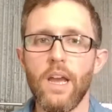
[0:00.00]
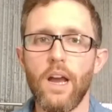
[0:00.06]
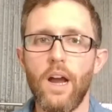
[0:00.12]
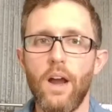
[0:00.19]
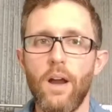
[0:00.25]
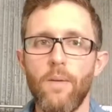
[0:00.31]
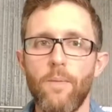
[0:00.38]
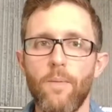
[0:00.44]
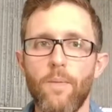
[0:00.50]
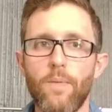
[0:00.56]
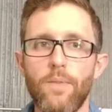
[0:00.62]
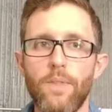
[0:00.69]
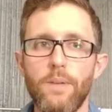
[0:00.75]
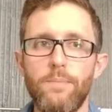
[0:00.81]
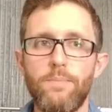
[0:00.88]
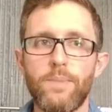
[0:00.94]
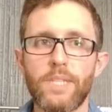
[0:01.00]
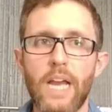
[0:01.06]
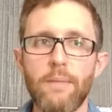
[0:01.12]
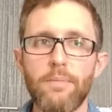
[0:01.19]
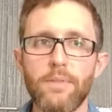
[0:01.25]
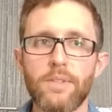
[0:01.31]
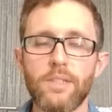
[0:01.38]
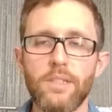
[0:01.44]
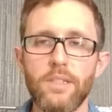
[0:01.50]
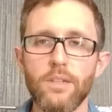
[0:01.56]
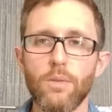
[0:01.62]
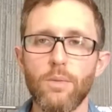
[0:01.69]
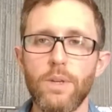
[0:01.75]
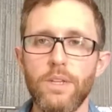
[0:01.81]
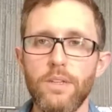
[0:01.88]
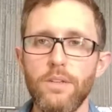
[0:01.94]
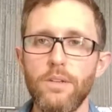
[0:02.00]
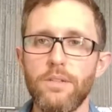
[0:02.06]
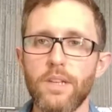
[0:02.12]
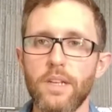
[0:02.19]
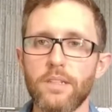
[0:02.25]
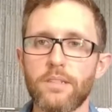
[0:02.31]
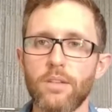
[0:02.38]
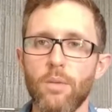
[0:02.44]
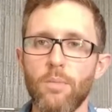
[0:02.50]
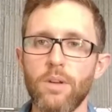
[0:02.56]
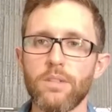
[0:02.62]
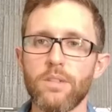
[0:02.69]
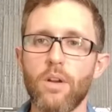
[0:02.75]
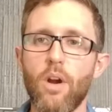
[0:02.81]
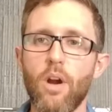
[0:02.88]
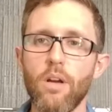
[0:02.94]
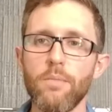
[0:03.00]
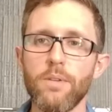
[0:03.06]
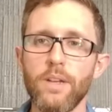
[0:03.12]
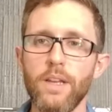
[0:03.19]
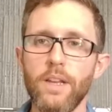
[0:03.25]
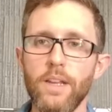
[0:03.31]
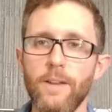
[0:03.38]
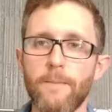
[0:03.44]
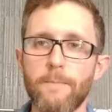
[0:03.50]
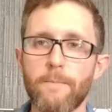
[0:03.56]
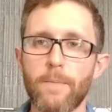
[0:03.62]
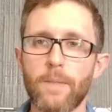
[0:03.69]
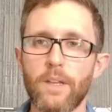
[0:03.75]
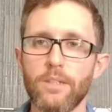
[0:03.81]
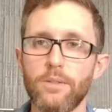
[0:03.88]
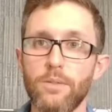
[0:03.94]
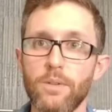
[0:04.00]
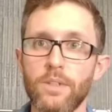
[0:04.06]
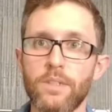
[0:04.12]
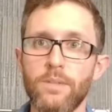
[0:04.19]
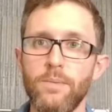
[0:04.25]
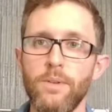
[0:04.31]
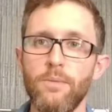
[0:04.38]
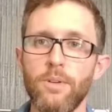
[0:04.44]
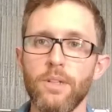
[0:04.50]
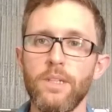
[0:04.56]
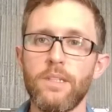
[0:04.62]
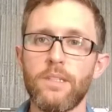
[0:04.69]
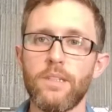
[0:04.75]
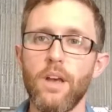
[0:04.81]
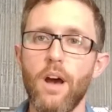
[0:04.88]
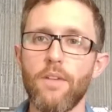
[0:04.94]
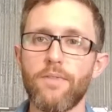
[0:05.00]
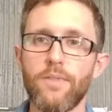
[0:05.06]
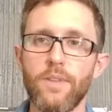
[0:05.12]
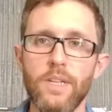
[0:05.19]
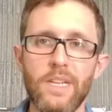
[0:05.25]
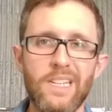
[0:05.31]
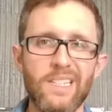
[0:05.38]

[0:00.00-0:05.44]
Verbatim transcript: Uh, the type of steel we use has so much carbon in it because we want it to be really tough